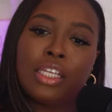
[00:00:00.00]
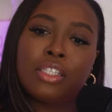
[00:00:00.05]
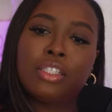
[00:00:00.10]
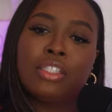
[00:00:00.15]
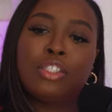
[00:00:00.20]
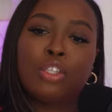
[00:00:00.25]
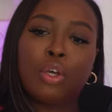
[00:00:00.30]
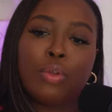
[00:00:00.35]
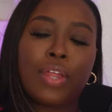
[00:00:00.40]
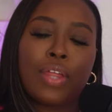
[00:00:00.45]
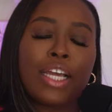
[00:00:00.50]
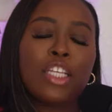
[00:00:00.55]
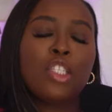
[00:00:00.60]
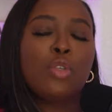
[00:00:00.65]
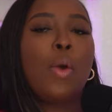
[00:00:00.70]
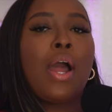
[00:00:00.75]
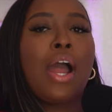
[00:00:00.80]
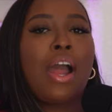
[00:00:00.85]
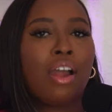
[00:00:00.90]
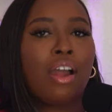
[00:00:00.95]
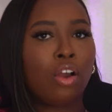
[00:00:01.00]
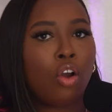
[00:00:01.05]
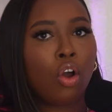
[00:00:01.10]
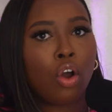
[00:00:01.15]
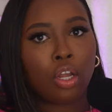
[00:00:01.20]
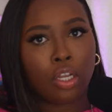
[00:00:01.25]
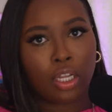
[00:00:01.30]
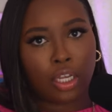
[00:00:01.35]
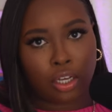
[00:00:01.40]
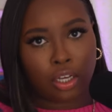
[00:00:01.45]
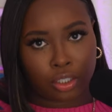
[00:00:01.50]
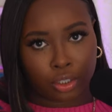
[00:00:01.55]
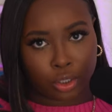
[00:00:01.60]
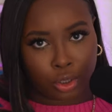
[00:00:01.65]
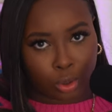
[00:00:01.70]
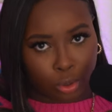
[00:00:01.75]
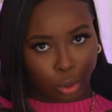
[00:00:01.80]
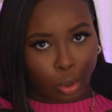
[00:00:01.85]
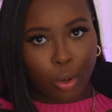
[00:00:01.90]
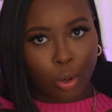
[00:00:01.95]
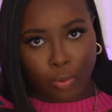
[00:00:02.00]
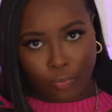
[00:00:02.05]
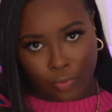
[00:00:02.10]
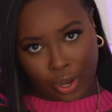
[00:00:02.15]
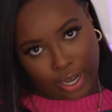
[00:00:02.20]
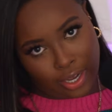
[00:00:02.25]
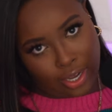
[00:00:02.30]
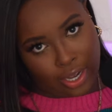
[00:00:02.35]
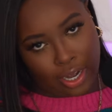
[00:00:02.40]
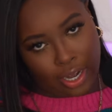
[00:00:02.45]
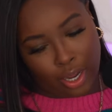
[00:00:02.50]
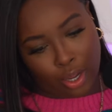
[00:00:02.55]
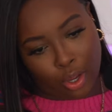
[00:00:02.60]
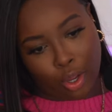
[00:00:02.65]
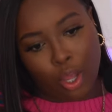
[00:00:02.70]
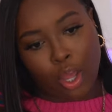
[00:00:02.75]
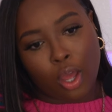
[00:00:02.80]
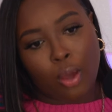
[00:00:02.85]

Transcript: so that's why I call it a storm right now,